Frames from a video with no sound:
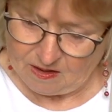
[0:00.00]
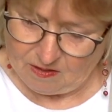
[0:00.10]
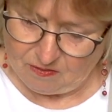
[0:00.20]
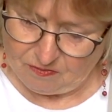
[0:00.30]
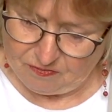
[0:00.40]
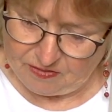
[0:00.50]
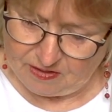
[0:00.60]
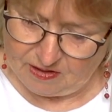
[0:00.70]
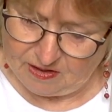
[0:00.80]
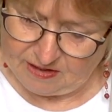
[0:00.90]
A
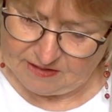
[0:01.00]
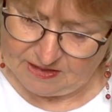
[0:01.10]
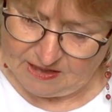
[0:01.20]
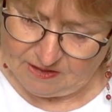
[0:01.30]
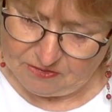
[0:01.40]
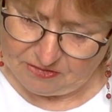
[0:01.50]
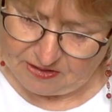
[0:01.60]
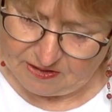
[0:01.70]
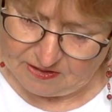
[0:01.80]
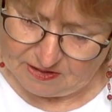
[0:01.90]
figure and another
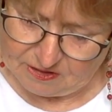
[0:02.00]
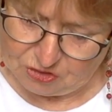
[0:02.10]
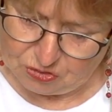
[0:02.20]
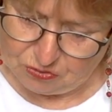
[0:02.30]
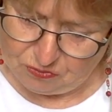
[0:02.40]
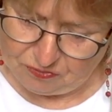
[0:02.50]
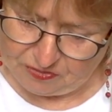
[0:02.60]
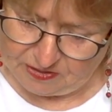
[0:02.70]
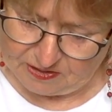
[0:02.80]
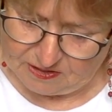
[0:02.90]
figure. There are two
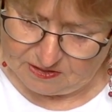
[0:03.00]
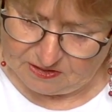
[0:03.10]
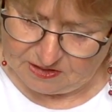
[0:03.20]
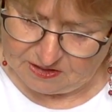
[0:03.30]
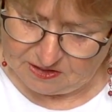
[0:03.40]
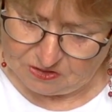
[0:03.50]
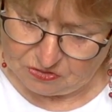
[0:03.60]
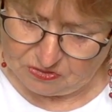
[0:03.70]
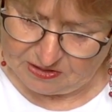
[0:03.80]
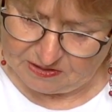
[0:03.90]
figures sitting
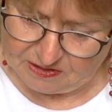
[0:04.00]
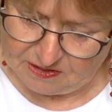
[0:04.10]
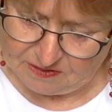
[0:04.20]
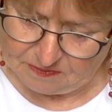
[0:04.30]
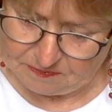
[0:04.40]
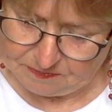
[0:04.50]
together.